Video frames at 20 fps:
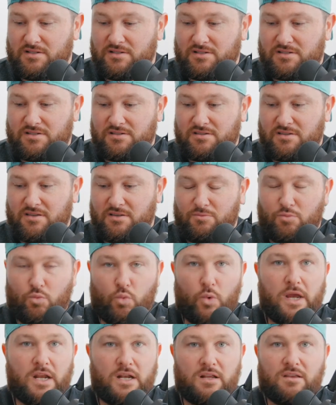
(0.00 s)
it's
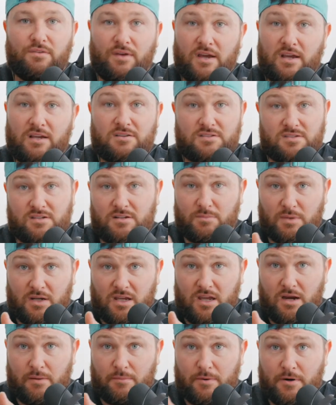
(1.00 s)
weighted like a cinema
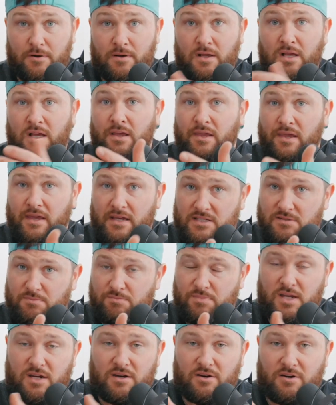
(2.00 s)
camera. It's
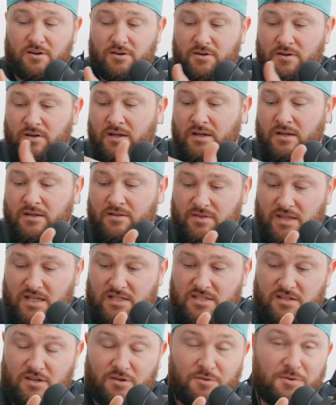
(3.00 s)
bigger,
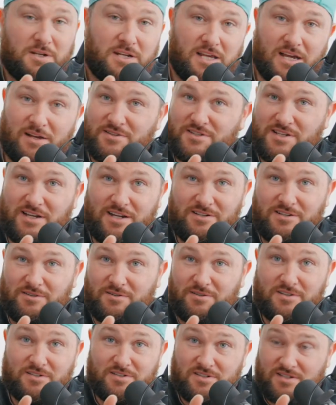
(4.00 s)
that's the only downside
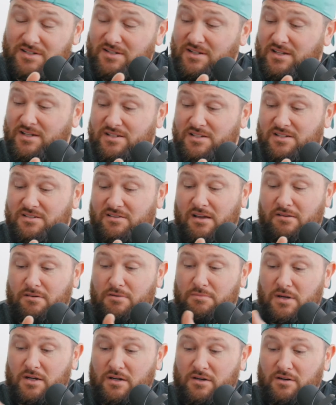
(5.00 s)
to it is it is
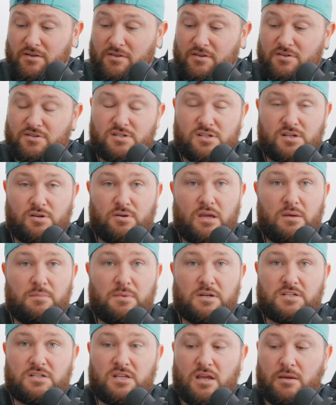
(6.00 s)
slightly bigger and there's no
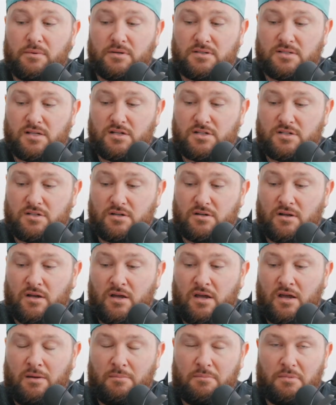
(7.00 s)
image
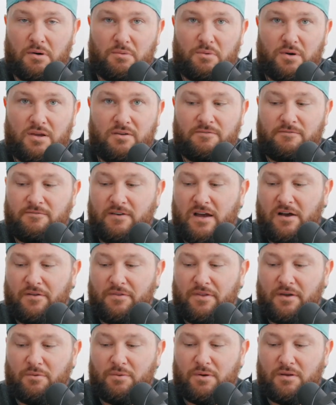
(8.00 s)
stabilization. But we've
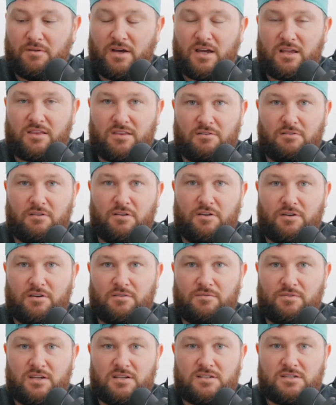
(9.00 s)
found that we like the look
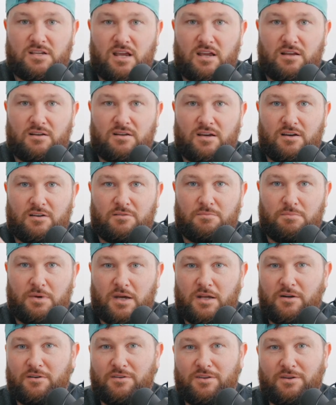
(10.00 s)
of this handheld
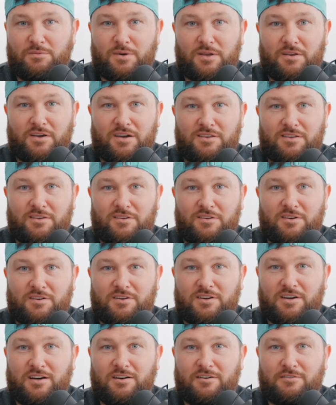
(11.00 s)
better than we like the
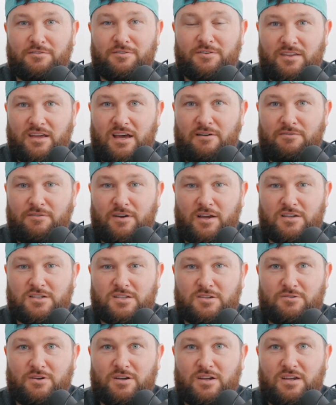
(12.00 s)
look of the
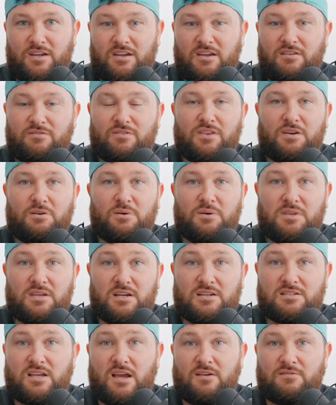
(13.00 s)
FX3 even though it
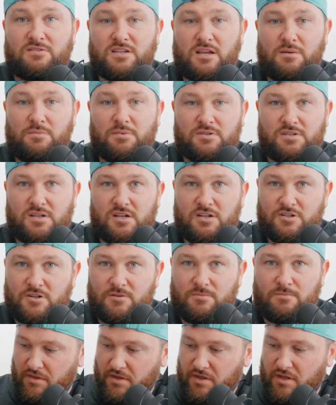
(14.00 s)
does have
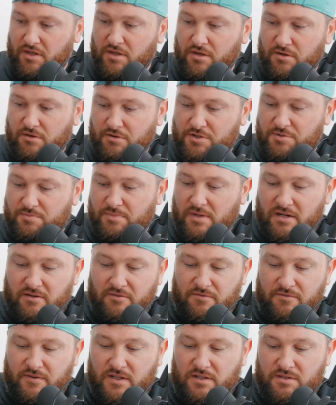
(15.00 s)
stabilization. The huge
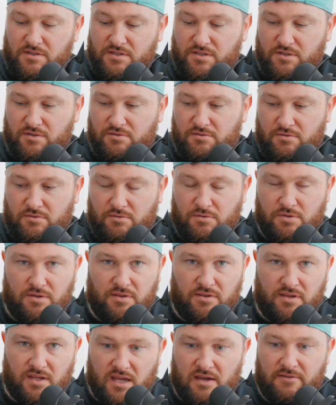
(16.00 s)
benefit to
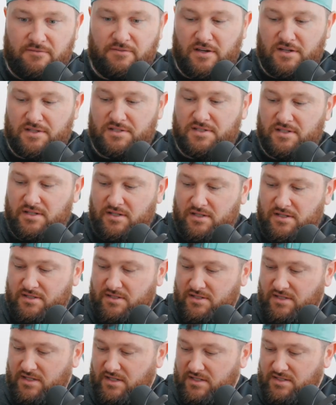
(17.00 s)
the
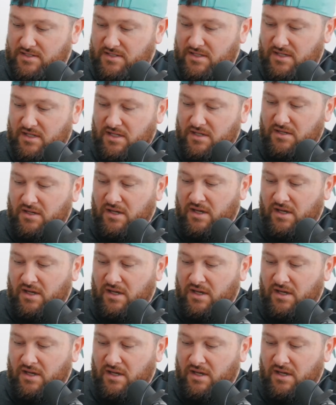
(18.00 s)
FX6 is the